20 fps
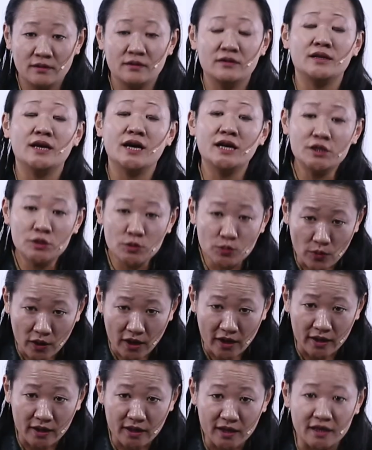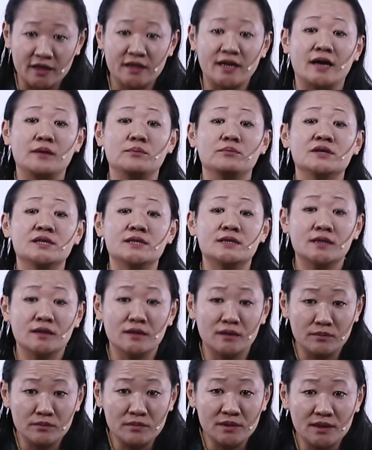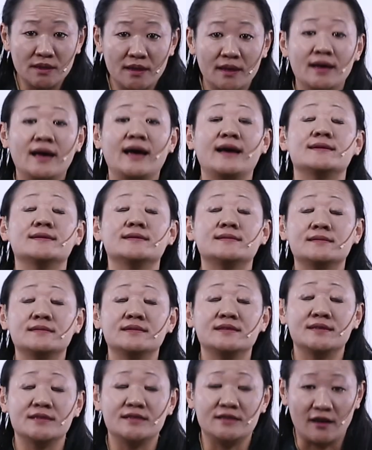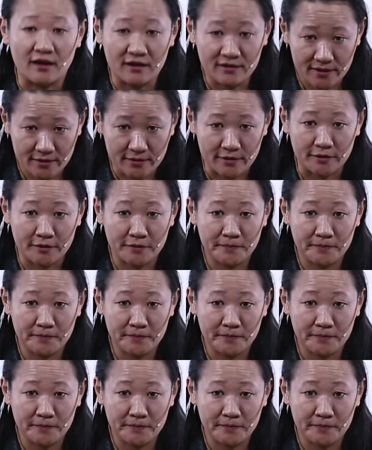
That's why it can be termed as disaster.